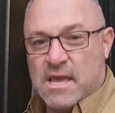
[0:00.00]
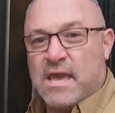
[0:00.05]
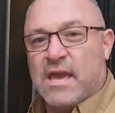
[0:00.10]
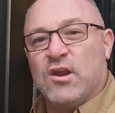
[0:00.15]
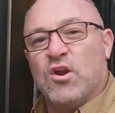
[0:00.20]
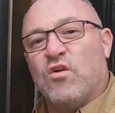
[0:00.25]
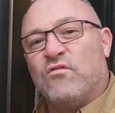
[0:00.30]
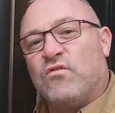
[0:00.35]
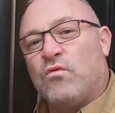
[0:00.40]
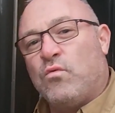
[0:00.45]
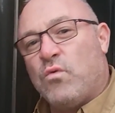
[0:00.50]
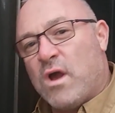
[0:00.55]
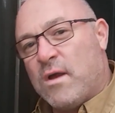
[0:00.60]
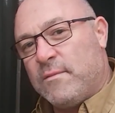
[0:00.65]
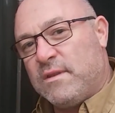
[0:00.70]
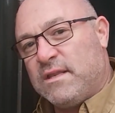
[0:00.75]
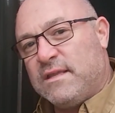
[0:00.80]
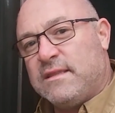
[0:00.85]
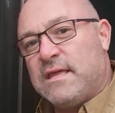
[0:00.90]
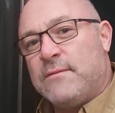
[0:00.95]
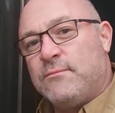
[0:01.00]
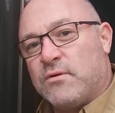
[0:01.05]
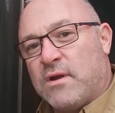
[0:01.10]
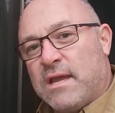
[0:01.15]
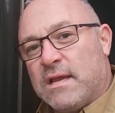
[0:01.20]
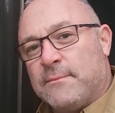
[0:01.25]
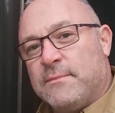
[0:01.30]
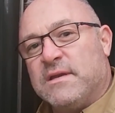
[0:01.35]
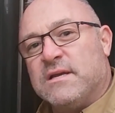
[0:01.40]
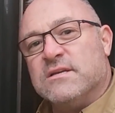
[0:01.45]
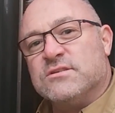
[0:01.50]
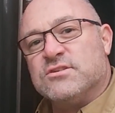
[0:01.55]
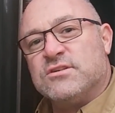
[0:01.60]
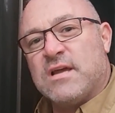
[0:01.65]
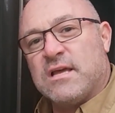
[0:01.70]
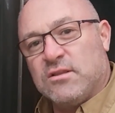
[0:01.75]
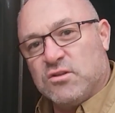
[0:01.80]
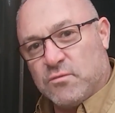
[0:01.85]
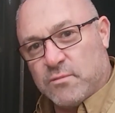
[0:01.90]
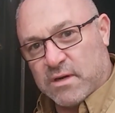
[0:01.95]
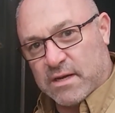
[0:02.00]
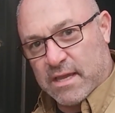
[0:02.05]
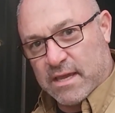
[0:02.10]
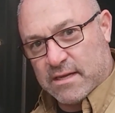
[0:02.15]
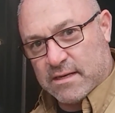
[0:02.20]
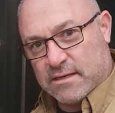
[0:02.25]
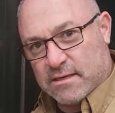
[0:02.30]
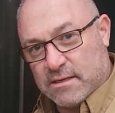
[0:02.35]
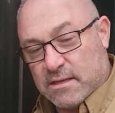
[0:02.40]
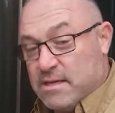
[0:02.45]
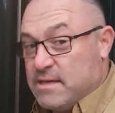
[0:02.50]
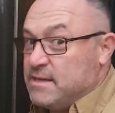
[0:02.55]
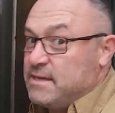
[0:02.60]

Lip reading: and overwhelmingly they break because they're not lubricated.